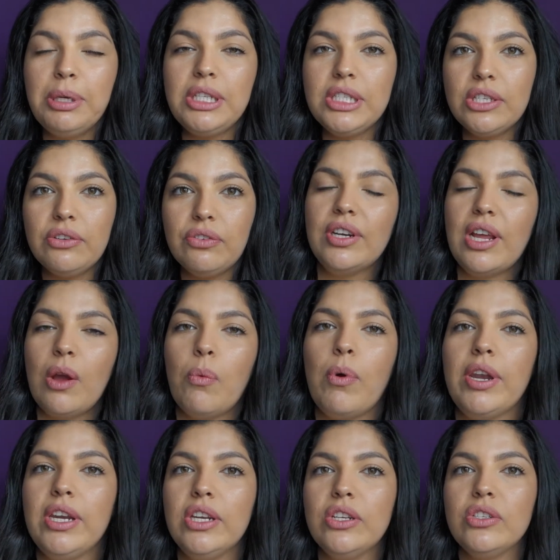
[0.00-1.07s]
bit different. I
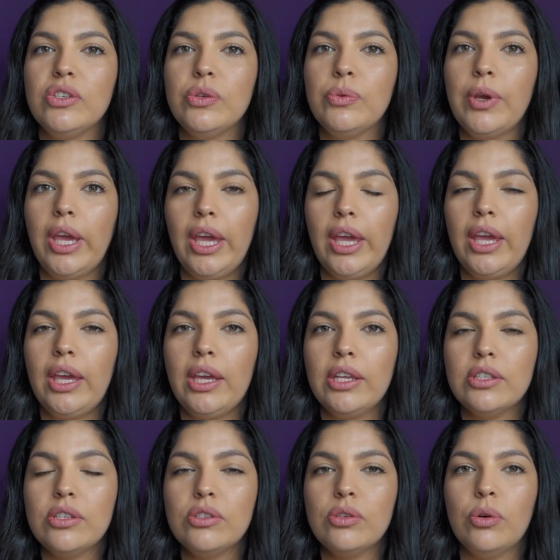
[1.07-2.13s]
wanted to do a
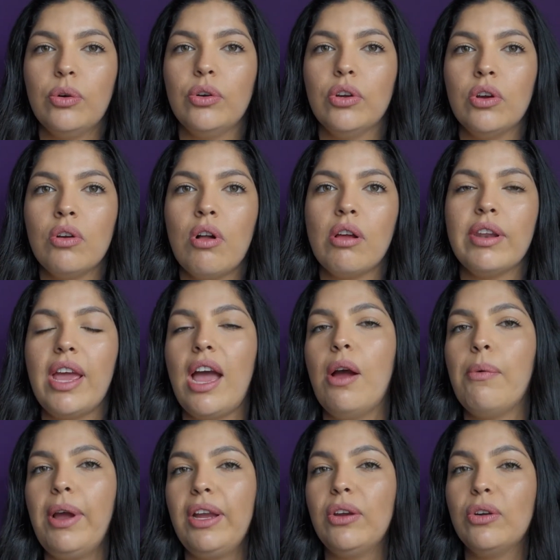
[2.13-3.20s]
tutorial on
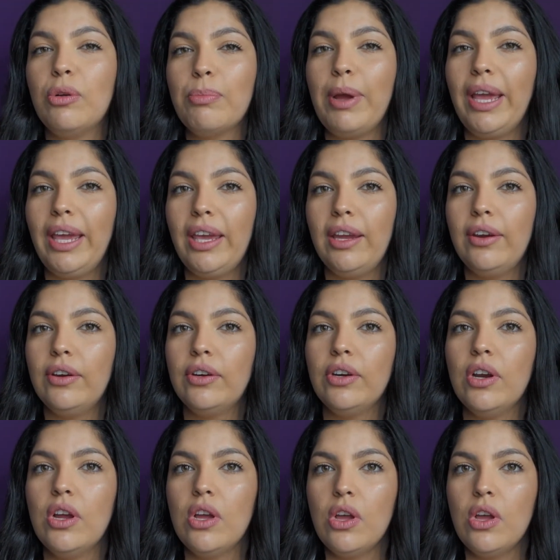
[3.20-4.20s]
how I curl my hair